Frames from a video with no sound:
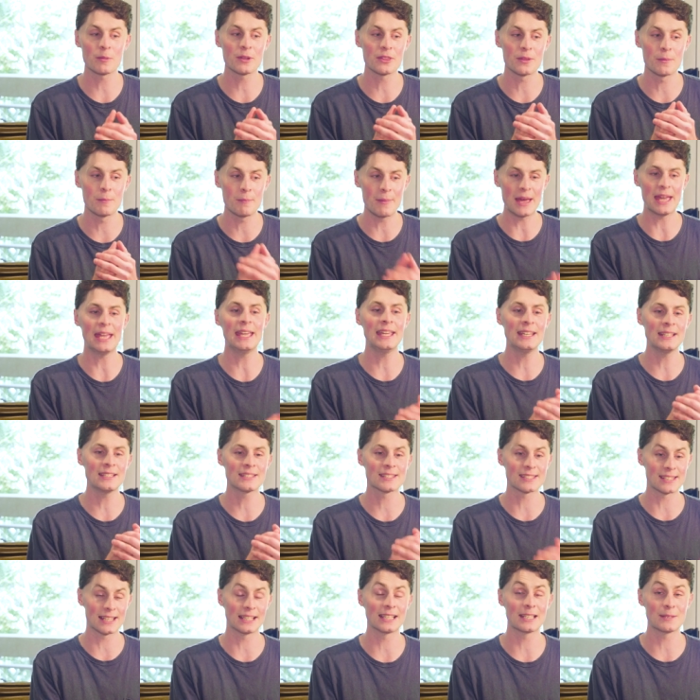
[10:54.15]
probably the main
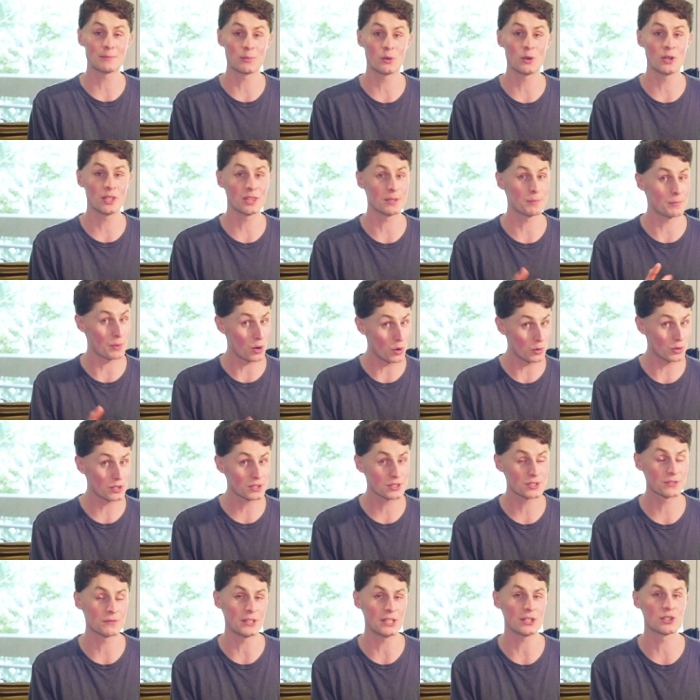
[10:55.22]
selling point, the
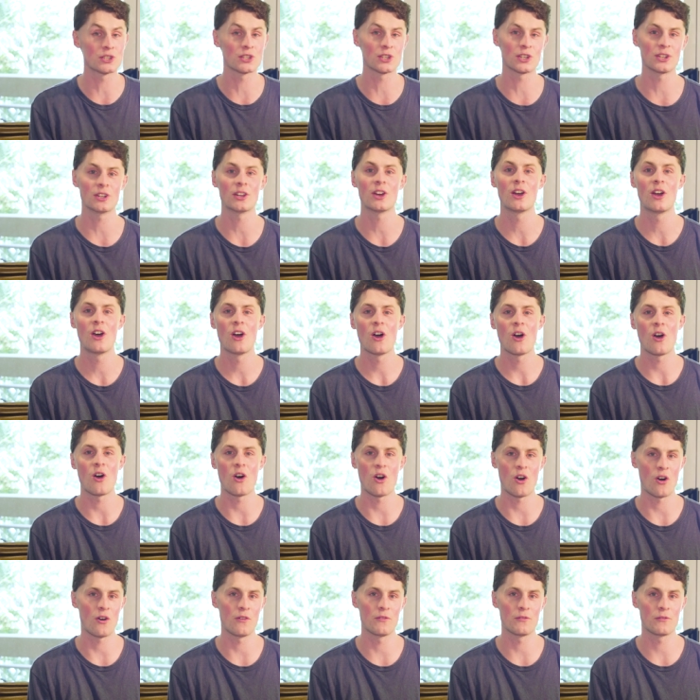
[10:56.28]
bonus feature
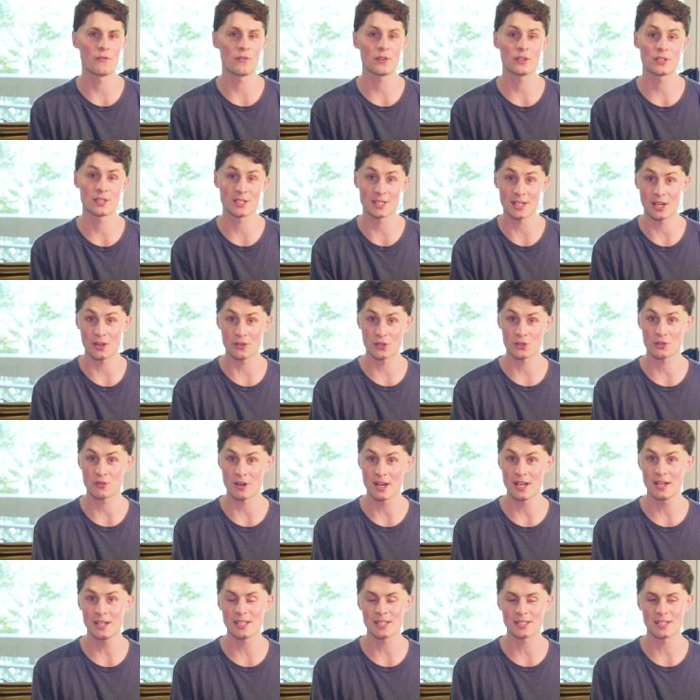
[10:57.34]
of Sell the
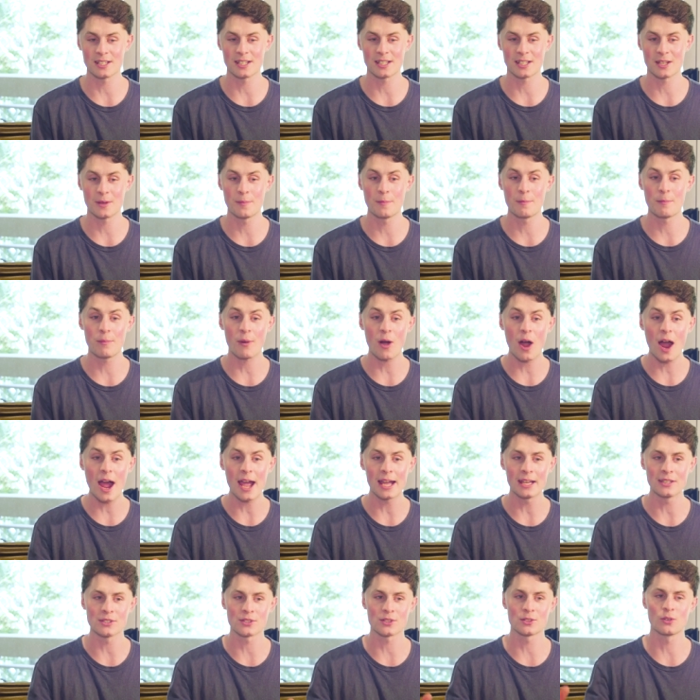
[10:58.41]
Trend is that it
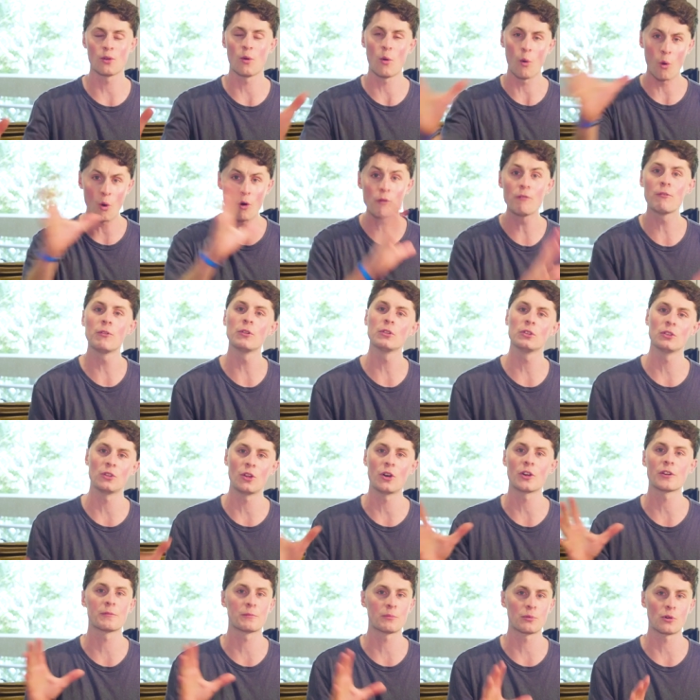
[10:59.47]
combines an awful
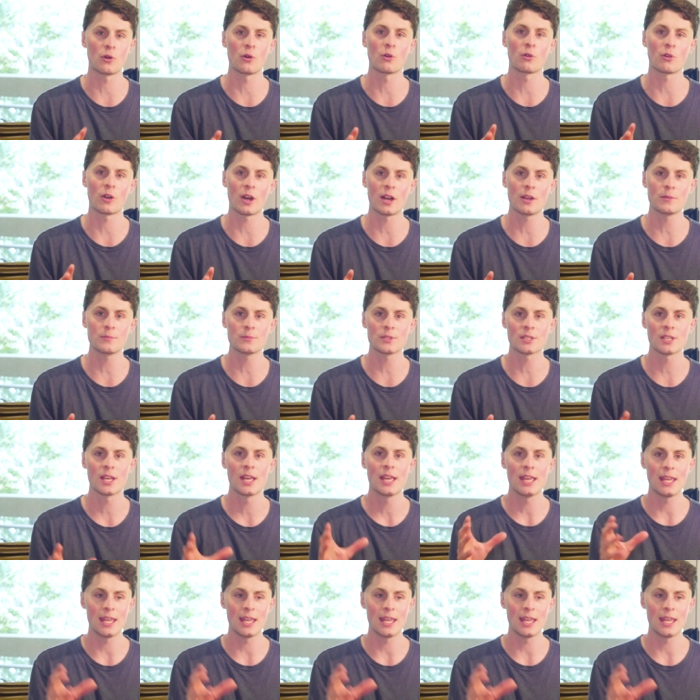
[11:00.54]
lot of programs